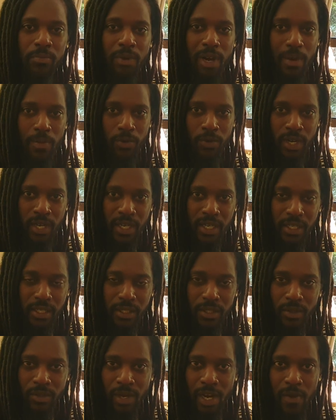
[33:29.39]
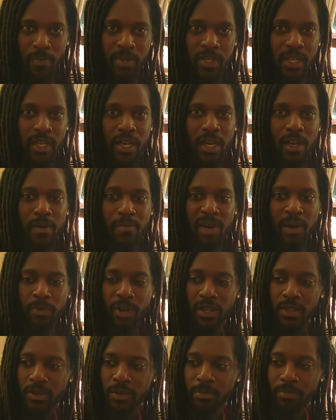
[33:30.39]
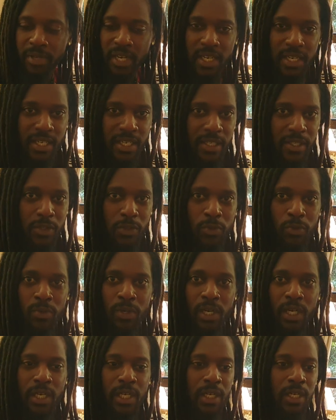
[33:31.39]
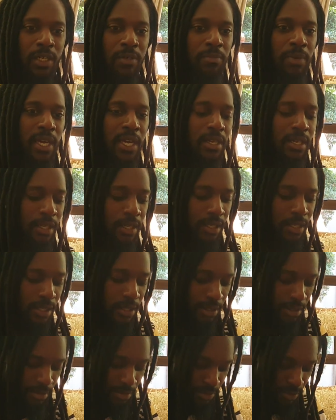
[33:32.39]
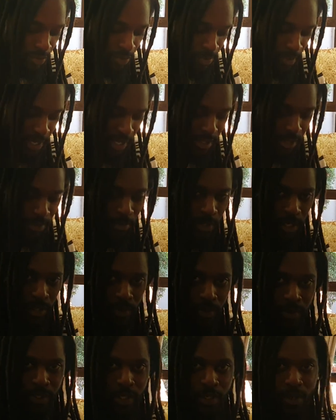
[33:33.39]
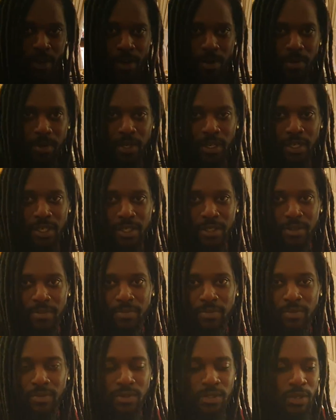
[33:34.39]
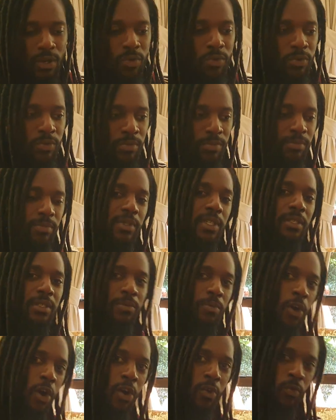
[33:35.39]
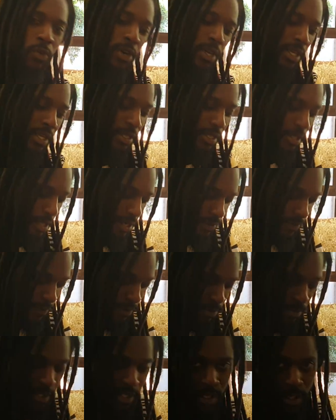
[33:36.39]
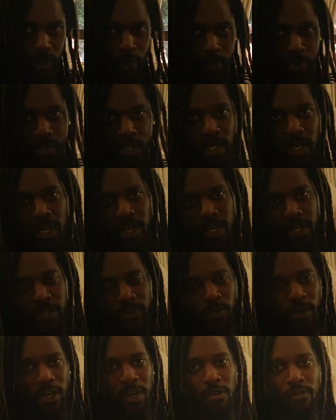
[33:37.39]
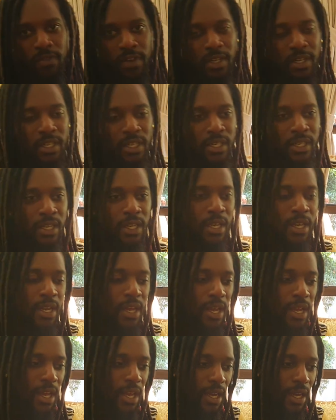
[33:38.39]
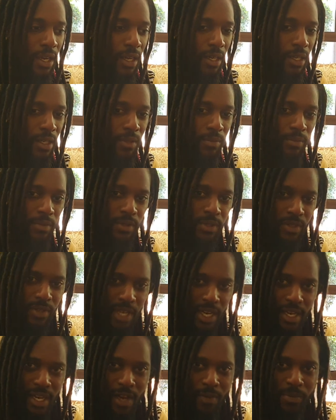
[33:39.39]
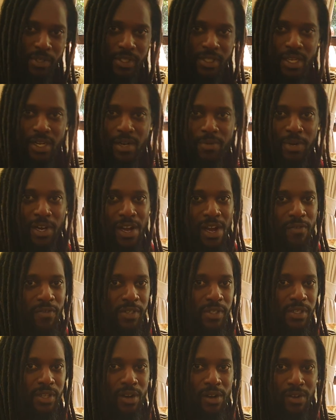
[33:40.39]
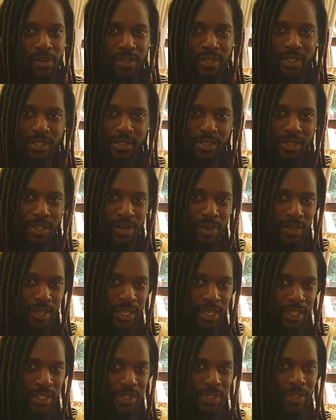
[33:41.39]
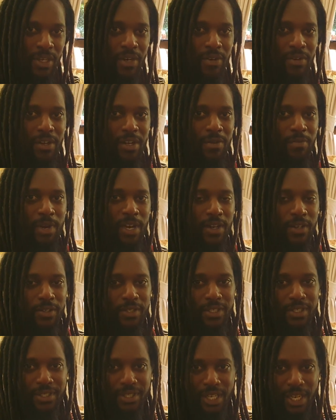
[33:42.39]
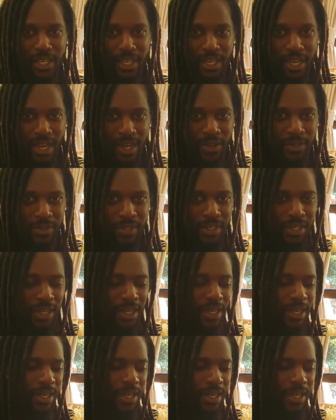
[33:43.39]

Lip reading: In Maboneng. So I'll be there. My brother Buzz, who made some clothes and who did some artwork and stuff for me, he'll be there as well vending. So yeah, I'll be set up. I'll have a stall there, so y'all come out and check it out.